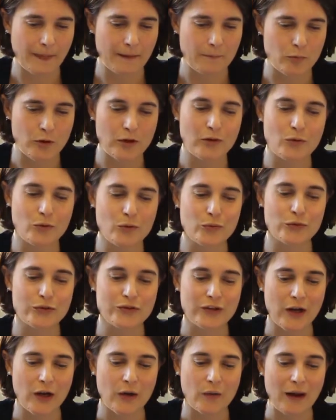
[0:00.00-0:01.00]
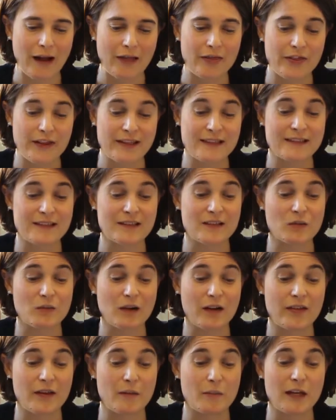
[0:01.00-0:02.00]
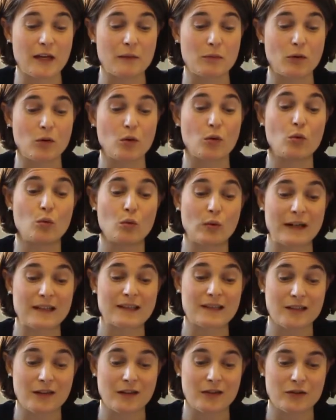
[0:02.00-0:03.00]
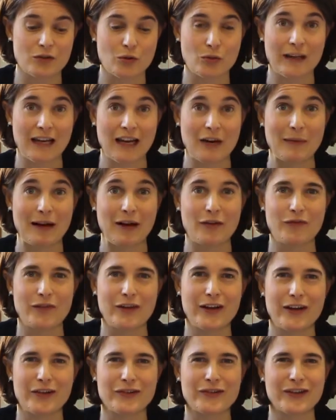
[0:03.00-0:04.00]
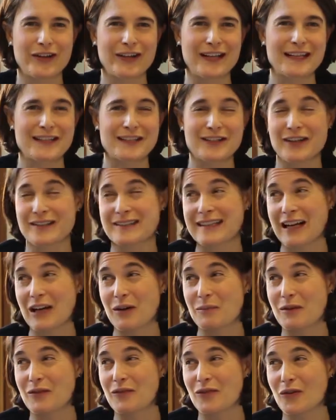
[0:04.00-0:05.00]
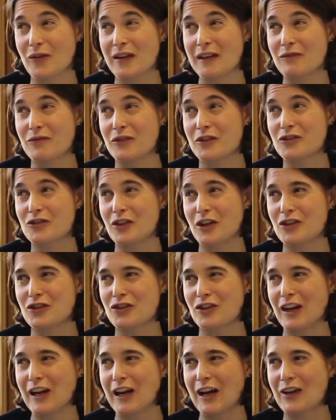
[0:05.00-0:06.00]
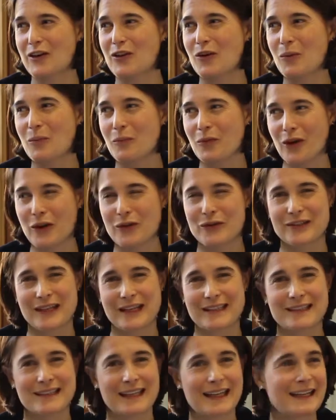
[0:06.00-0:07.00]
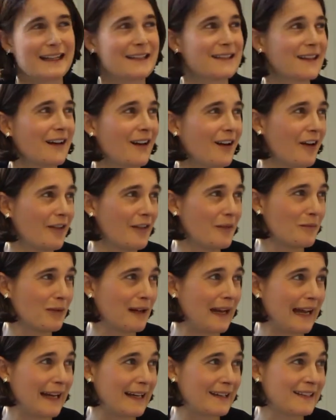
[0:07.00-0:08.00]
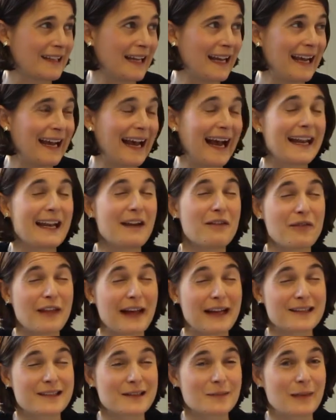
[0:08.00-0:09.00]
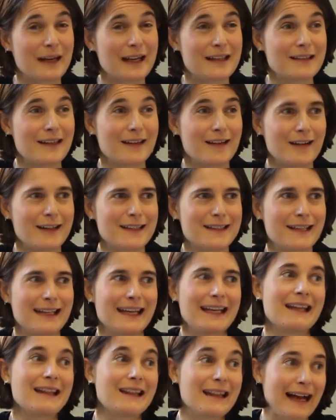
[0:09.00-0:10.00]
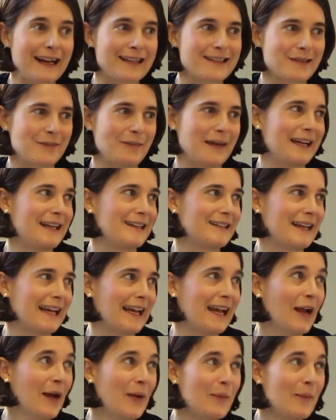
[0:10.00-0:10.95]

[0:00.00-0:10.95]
But also, and this is the one that people always start talking about first, that it does help if your infrastructure and your processes are in place. And if that's amazing IT, that's amazing.